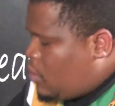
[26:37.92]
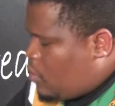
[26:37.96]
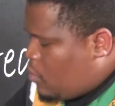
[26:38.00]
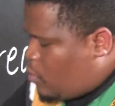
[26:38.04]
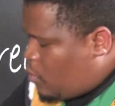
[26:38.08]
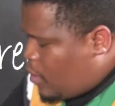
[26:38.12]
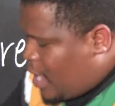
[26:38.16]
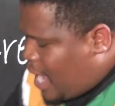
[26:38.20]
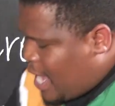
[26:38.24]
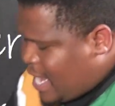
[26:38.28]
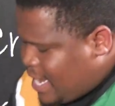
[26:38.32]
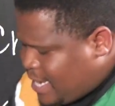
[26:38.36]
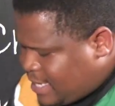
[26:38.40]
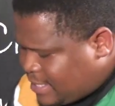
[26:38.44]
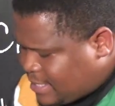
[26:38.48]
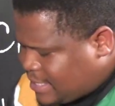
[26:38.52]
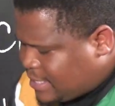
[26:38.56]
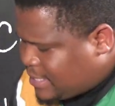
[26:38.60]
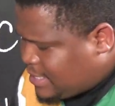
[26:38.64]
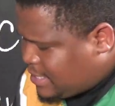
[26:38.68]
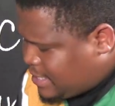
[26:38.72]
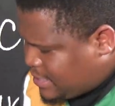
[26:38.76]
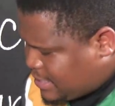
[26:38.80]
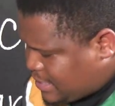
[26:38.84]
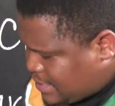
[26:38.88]
why is
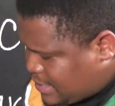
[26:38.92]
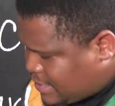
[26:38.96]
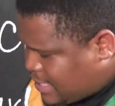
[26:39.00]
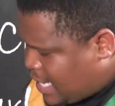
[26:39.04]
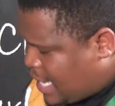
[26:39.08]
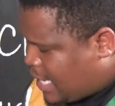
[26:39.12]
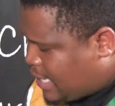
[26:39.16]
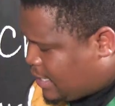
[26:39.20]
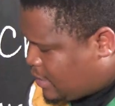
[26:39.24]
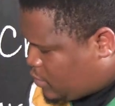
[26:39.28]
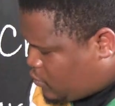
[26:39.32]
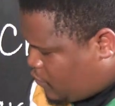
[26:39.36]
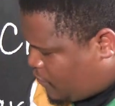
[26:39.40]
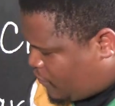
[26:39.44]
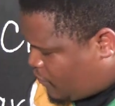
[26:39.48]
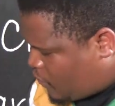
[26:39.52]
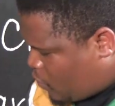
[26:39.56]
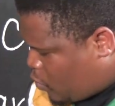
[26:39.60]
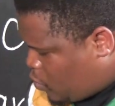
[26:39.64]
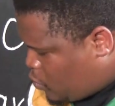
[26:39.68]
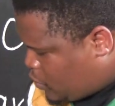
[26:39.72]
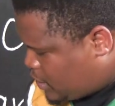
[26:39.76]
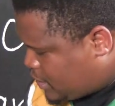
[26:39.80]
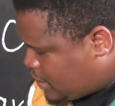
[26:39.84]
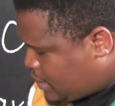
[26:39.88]
it necessary to
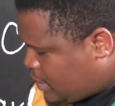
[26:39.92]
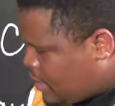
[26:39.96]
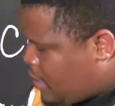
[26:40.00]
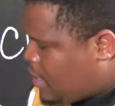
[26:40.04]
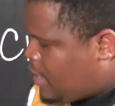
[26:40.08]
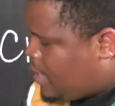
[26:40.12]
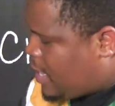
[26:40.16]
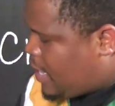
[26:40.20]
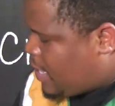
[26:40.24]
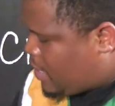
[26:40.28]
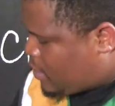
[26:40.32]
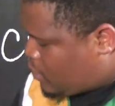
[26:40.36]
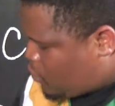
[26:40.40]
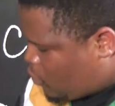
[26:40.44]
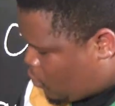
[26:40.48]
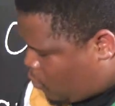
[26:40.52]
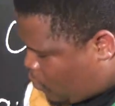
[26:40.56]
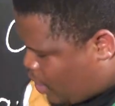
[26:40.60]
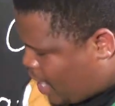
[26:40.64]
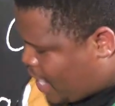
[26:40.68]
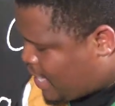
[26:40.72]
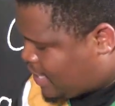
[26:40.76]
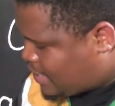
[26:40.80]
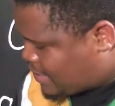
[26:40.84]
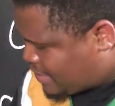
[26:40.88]
vote and
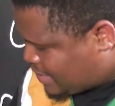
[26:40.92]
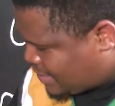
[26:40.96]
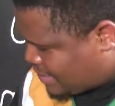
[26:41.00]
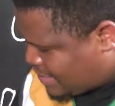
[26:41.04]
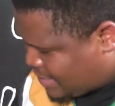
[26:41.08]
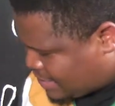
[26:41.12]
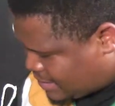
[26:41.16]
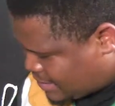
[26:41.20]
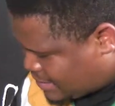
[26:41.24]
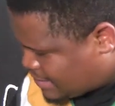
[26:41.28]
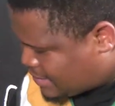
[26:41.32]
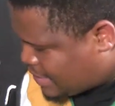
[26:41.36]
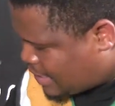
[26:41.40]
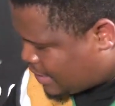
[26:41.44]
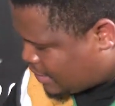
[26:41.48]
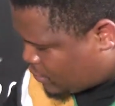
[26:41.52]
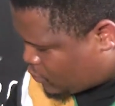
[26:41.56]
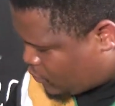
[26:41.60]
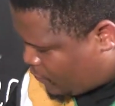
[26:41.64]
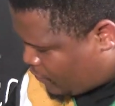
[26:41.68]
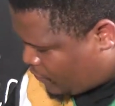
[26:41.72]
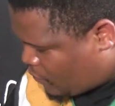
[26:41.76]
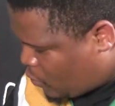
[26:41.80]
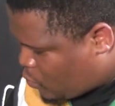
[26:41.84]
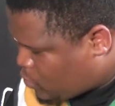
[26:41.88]
why is it necessary
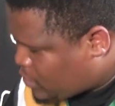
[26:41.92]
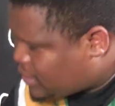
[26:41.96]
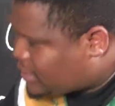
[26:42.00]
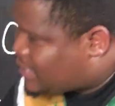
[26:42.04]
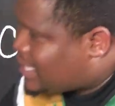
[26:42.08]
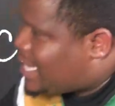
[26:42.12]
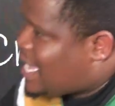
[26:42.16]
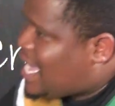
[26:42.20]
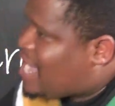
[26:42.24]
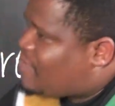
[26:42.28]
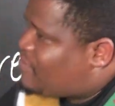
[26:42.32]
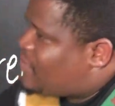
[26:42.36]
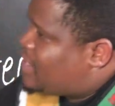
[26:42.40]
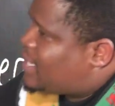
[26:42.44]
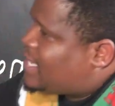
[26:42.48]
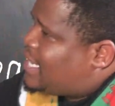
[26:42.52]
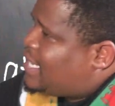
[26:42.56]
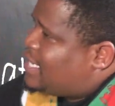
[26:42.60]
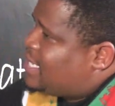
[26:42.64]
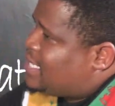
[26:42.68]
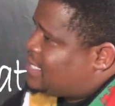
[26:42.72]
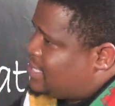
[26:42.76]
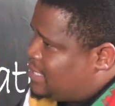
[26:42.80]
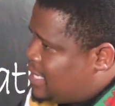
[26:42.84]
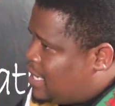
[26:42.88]
to vote the
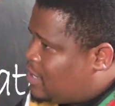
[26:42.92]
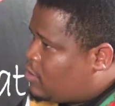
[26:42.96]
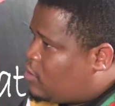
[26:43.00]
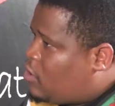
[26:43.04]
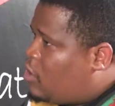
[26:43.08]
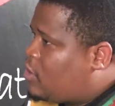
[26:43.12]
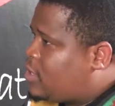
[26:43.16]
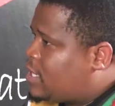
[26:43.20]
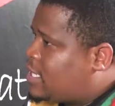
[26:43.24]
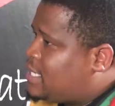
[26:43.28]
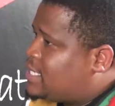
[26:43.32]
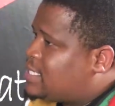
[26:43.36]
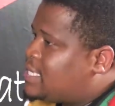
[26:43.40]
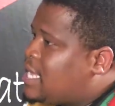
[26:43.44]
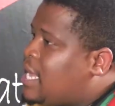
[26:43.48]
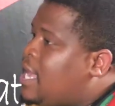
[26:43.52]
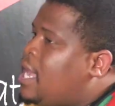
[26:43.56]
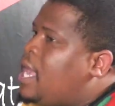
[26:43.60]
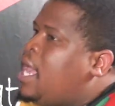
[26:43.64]
African National Congress.